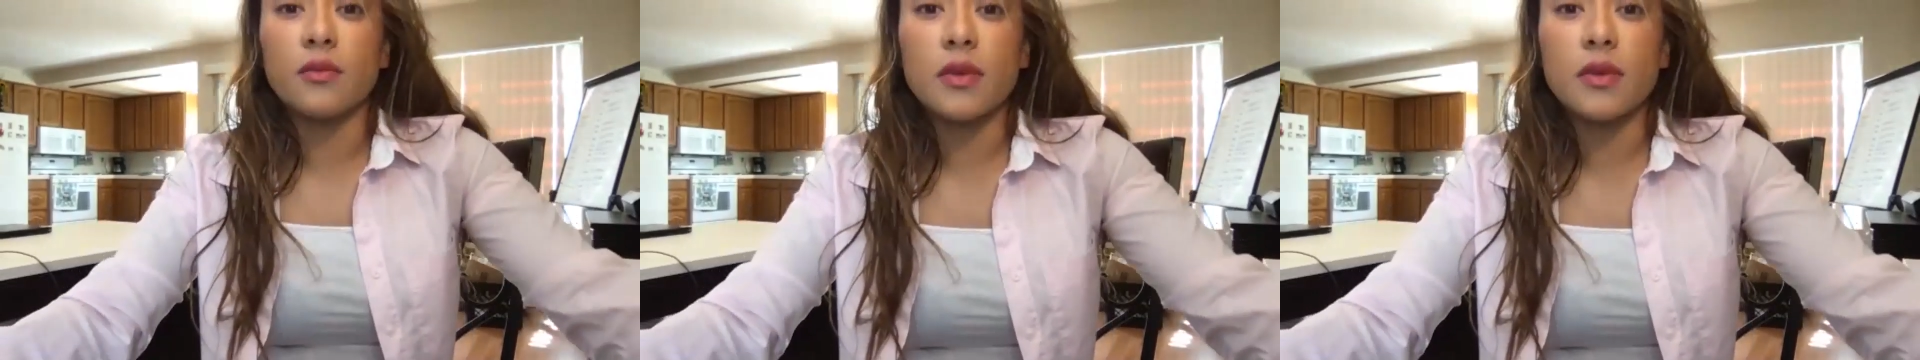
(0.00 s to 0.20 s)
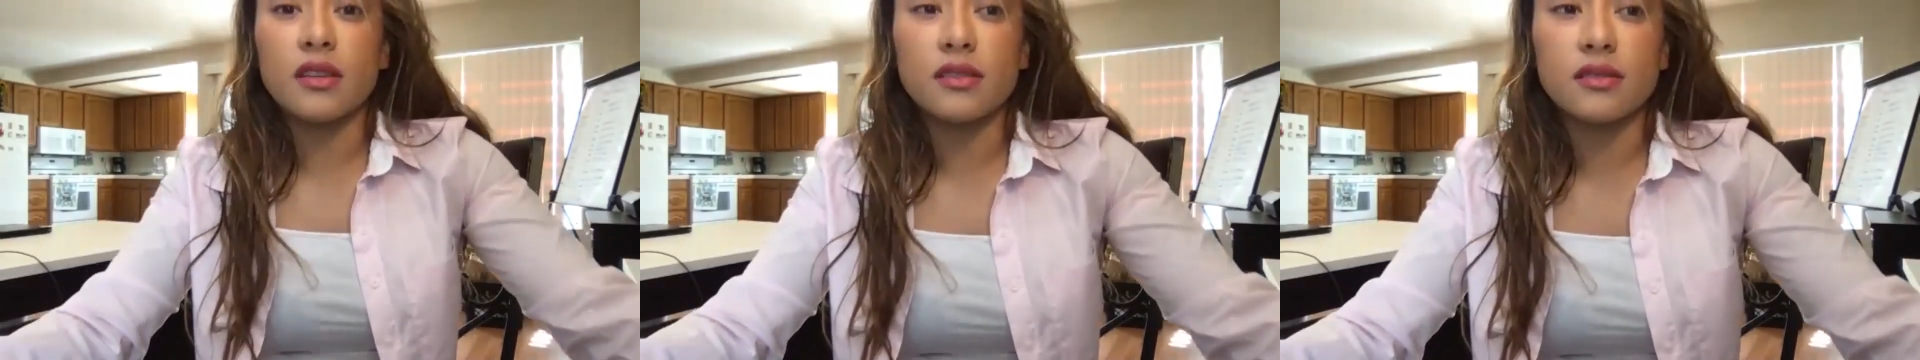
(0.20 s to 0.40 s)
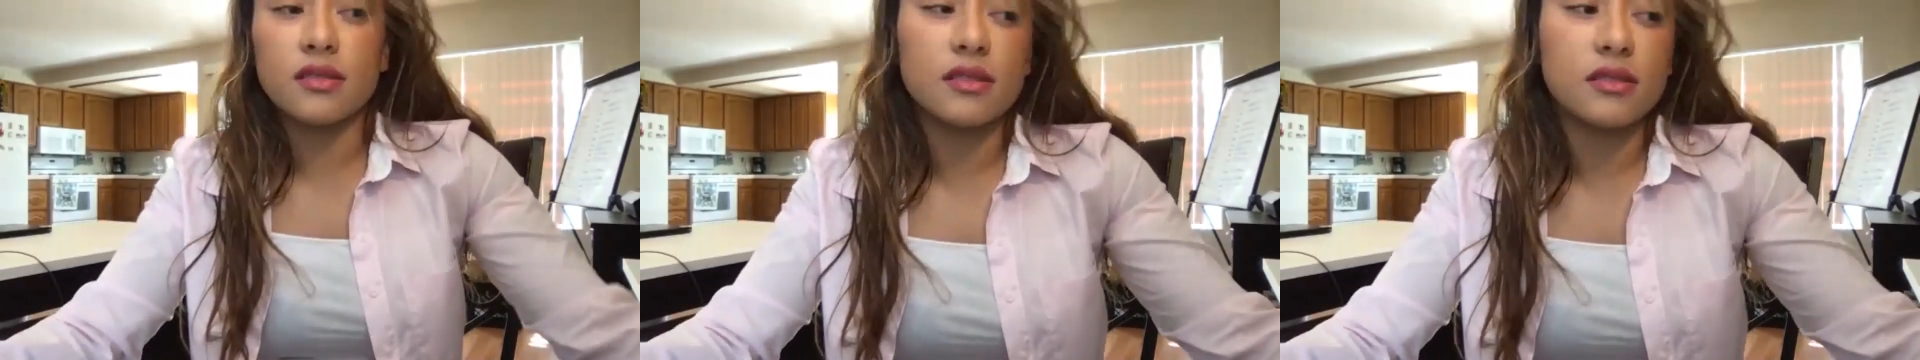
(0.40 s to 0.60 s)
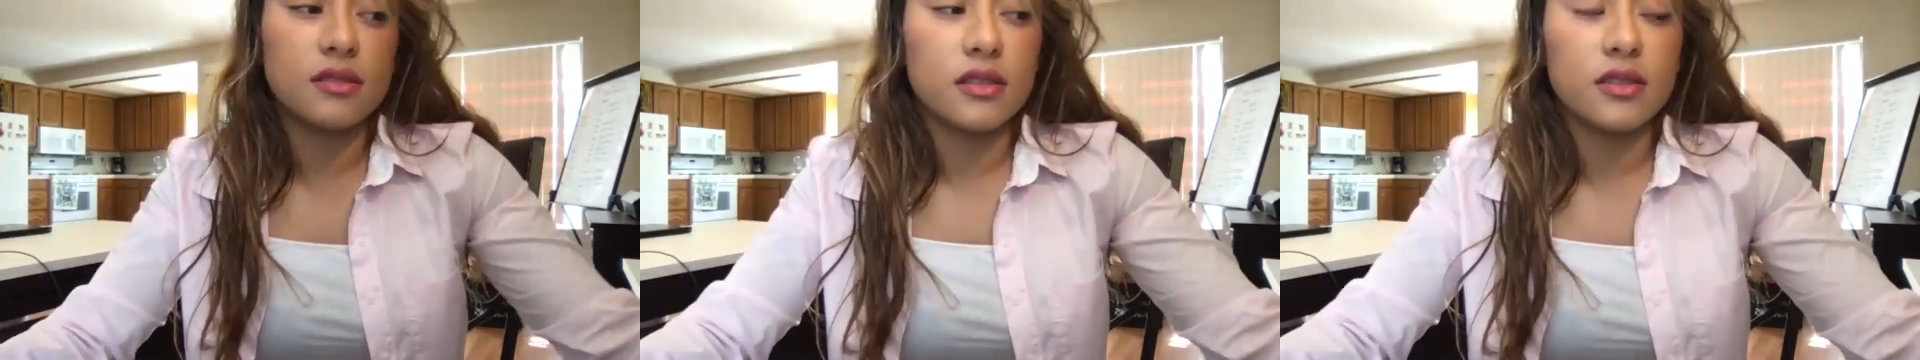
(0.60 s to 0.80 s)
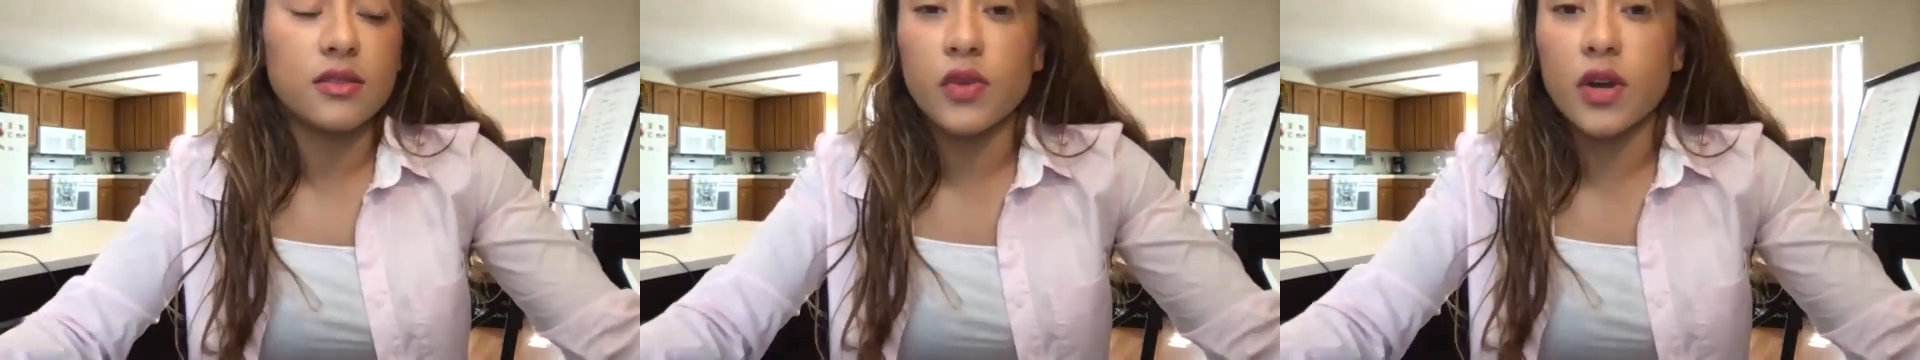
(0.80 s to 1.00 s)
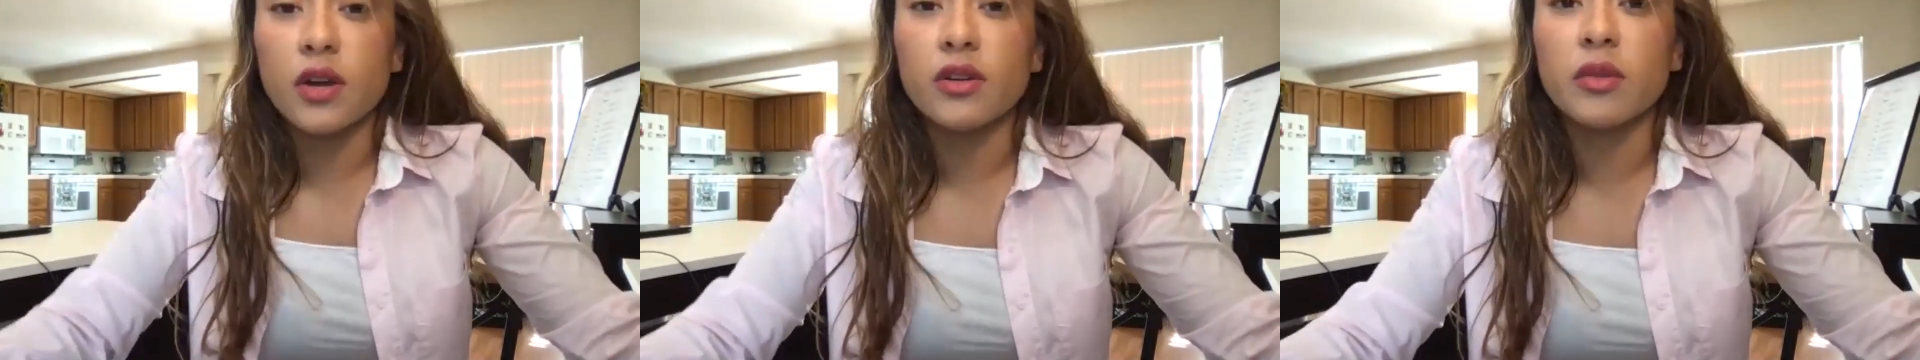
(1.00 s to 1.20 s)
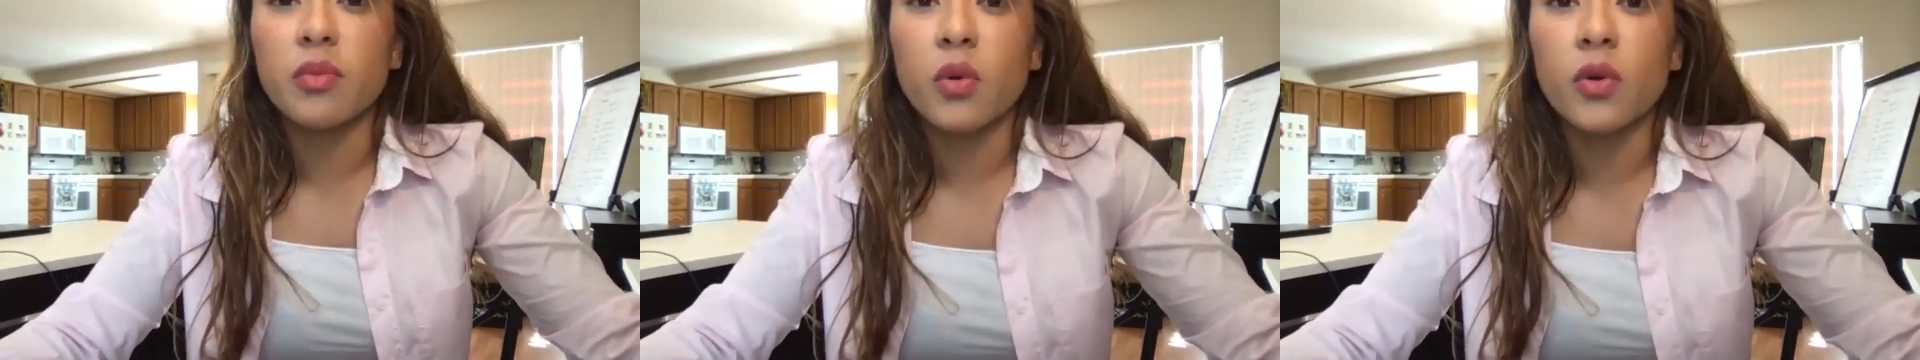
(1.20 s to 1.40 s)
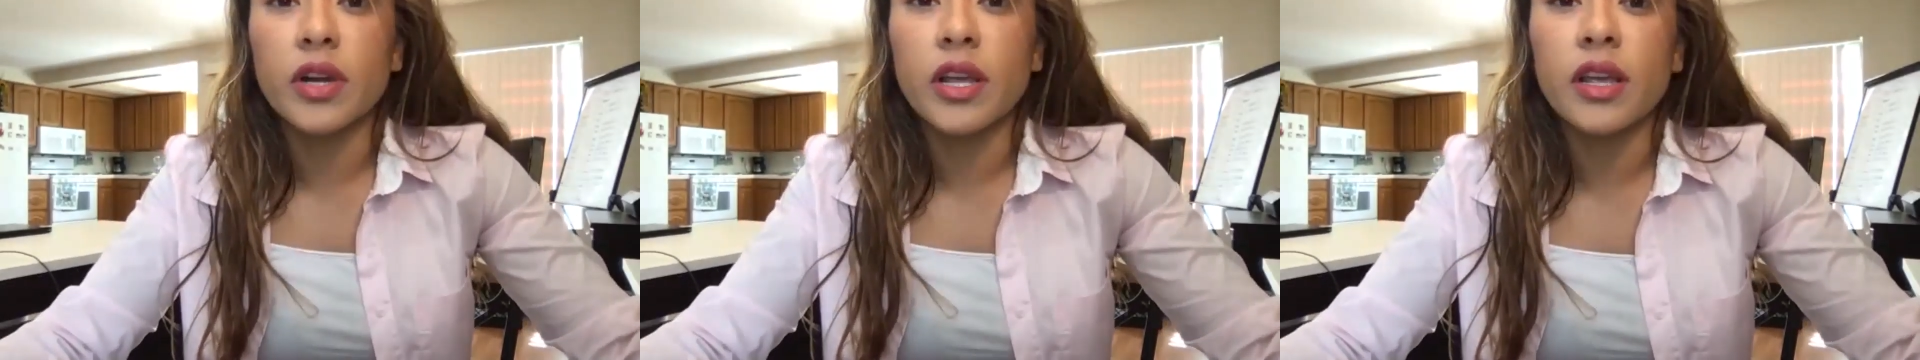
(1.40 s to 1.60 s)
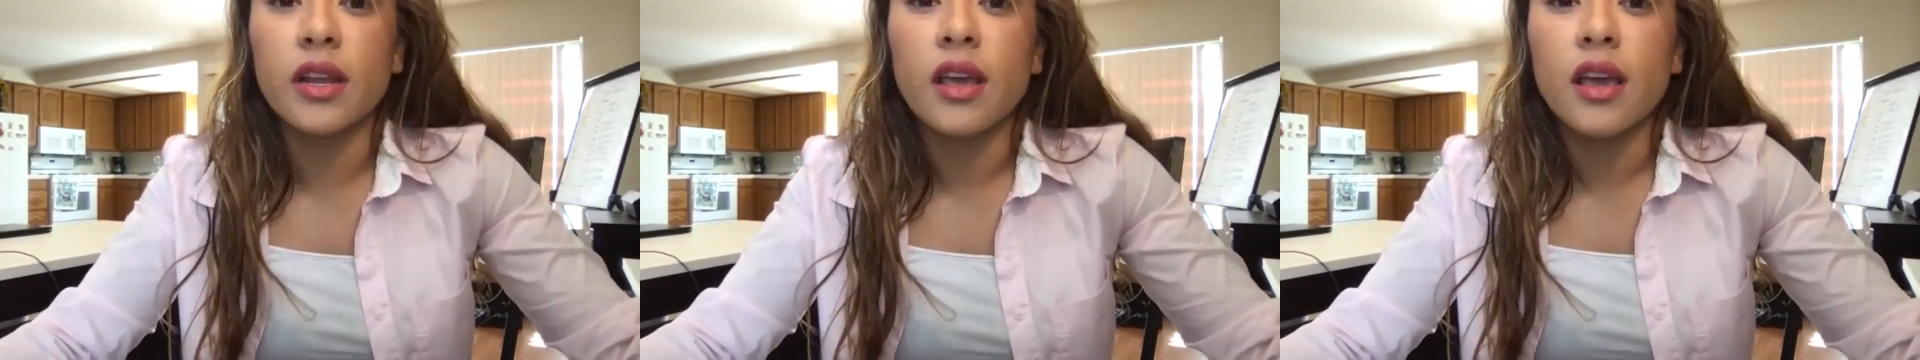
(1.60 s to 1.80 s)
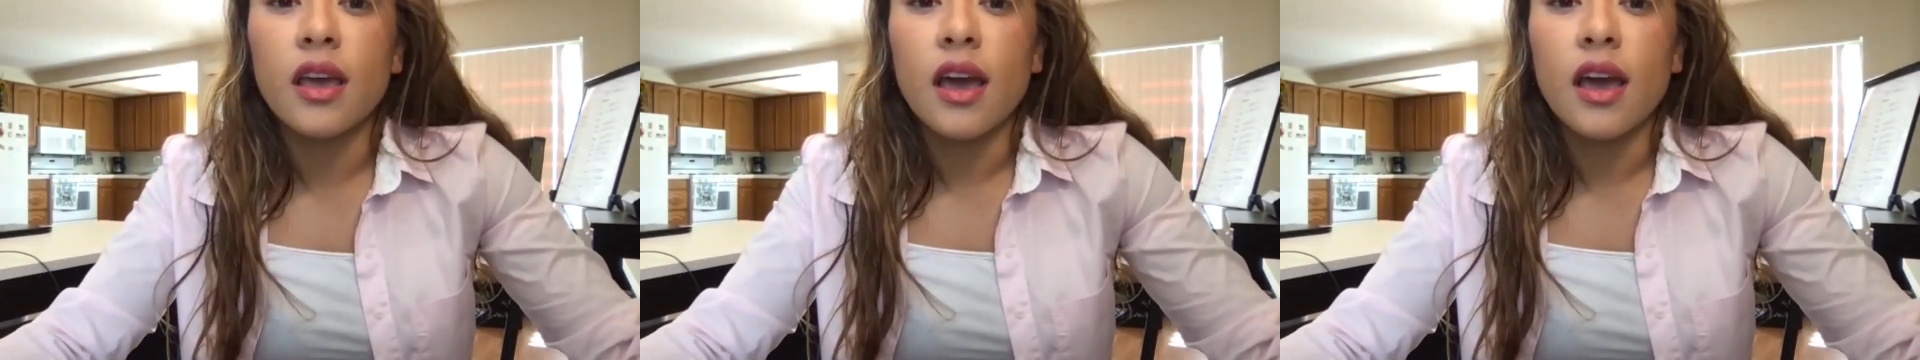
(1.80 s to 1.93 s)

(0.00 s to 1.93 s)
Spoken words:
because it's very important.